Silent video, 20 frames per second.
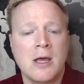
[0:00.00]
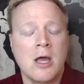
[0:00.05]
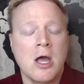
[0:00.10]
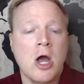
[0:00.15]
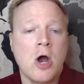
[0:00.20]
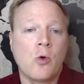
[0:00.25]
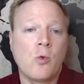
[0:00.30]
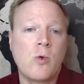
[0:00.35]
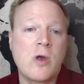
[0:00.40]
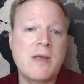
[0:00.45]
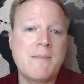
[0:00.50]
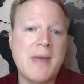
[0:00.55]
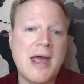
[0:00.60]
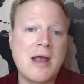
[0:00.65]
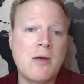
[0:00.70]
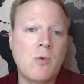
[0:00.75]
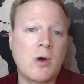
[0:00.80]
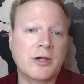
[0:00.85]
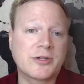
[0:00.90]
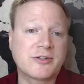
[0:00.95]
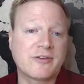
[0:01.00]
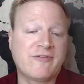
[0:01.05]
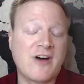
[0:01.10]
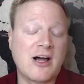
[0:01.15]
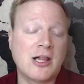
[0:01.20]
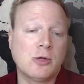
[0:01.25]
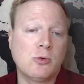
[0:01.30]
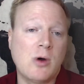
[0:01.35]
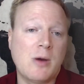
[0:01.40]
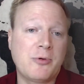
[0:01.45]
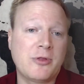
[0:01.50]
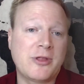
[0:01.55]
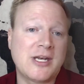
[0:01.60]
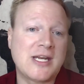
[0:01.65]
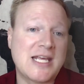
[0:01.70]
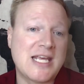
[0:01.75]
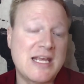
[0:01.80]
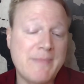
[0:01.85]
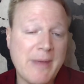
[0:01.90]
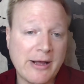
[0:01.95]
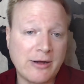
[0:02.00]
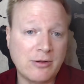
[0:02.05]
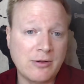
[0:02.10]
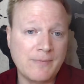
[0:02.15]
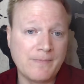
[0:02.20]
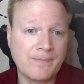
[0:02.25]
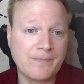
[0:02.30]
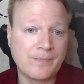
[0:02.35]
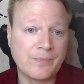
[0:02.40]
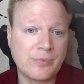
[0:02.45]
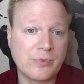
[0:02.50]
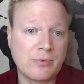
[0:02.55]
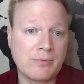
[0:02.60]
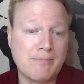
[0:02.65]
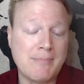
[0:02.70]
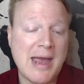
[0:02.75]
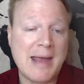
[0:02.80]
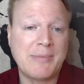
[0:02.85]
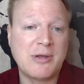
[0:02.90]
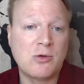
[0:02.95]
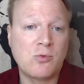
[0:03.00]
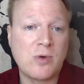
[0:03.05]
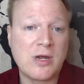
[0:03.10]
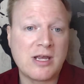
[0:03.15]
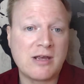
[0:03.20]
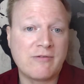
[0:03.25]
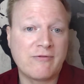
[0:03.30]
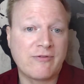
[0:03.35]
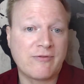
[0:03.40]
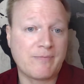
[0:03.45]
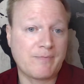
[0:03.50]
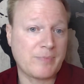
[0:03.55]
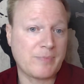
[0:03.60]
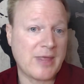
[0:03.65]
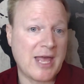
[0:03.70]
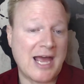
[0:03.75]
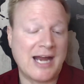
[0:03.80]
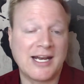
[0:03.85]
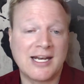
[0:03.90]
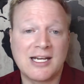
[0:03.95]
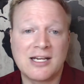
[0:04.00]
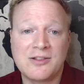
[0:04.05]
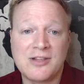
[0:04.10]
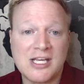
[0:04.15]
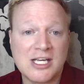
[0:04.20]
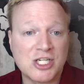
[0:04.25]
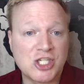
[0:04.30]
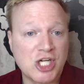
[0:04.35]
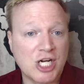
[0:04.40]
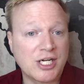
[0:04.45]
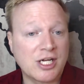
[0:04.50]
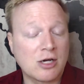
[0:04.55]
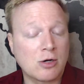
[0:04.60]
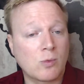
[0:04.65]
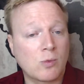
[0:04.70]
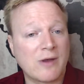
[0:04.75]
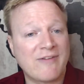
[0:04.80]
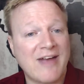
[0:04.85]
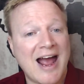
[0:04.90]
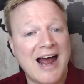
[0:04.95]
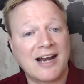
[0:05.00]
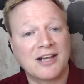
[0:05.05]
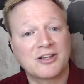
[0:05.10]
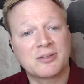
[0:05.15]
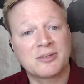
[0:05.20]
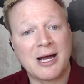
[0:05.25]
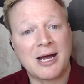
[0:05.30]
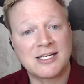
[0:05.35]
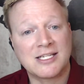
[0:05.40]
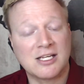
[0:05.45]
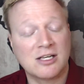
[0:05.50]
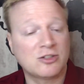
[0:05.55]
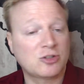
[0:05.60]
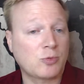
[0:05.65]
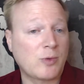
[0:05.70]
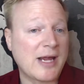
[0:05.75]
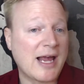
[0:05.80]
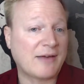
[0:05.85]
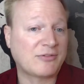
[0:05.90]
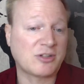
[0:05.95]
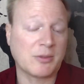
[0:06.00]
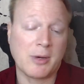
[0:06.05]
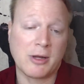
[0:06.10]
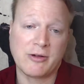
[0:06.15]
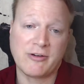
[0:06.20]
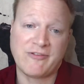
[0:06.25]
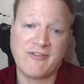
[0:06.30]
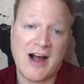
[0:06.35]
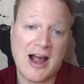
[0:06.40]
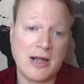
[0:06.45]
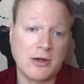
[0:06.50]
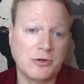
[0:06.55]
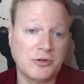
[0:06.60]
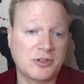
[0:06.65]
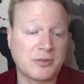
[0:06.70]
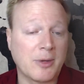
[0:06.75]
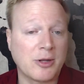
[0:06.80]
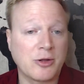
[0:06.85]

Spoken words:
We may want to follow up with an email. Maybe we've edited the agenda, or we've added some ideas, or we have some other files, some other